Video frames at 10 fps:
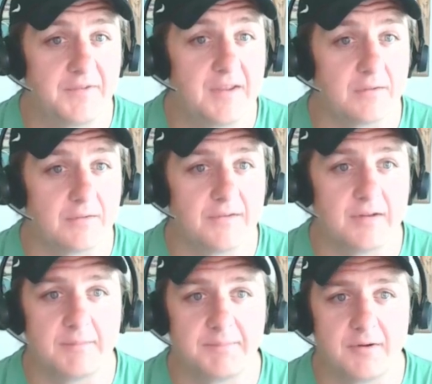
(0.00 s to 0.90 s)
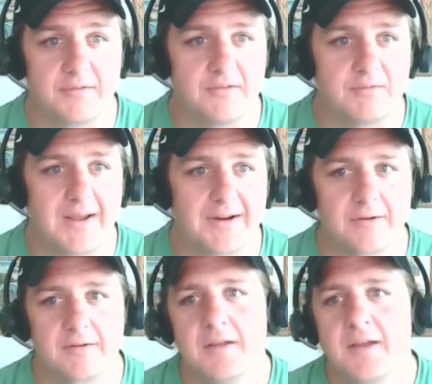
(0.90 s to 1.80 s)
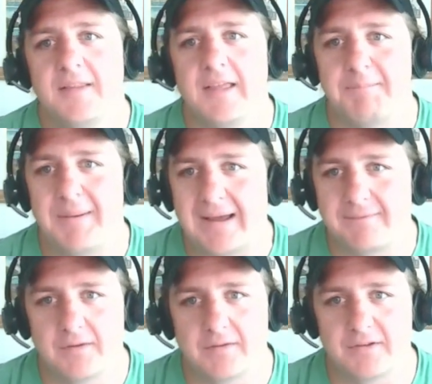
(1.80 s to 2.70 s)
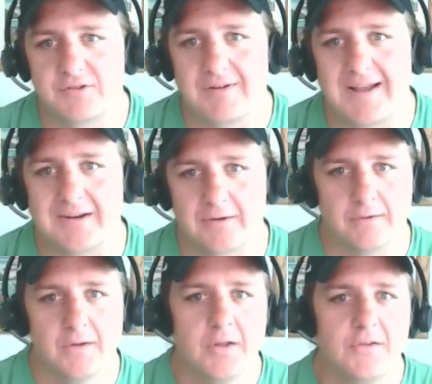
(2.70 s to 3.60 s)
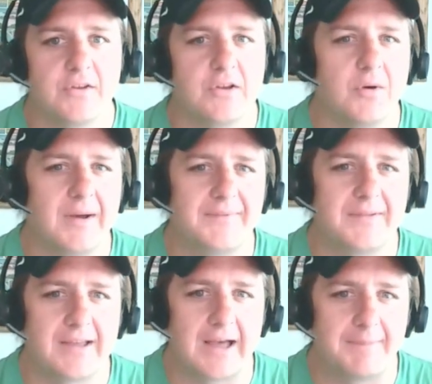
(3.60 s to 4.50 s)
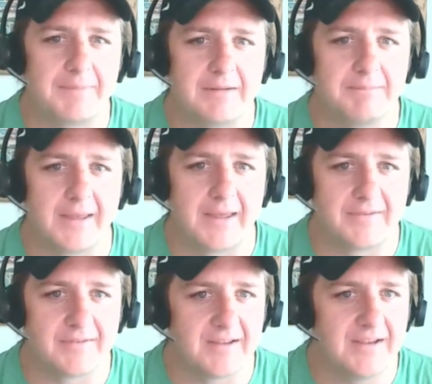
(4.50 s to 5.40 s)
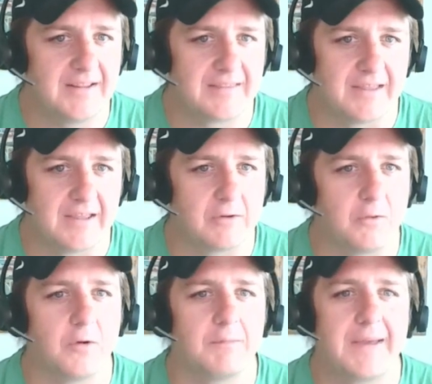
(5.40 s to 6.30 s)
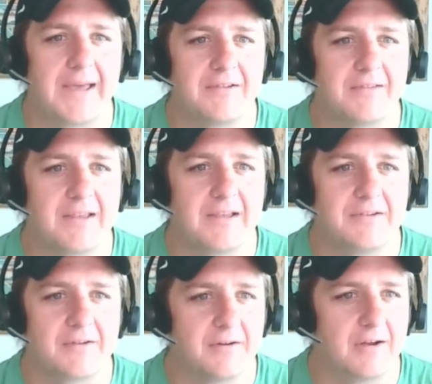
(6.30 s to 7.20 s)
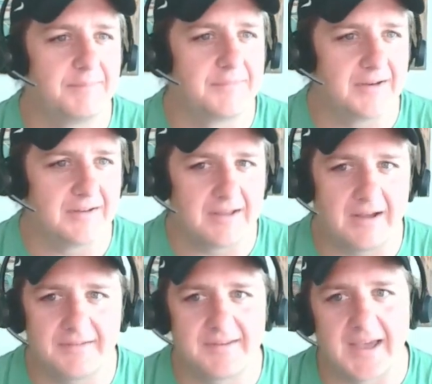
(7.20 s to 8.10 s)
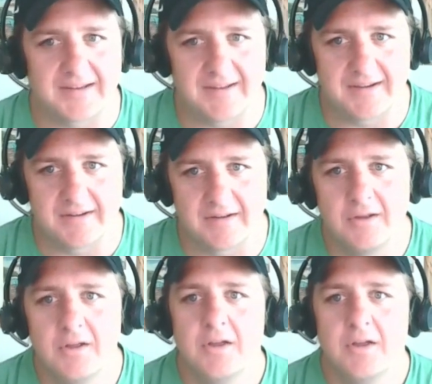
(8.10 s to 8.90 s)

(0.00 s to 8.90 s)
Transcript: fields in a person's record that backfill into Tracker. So you don't have to copy and paste anything or manually enter updated contact data.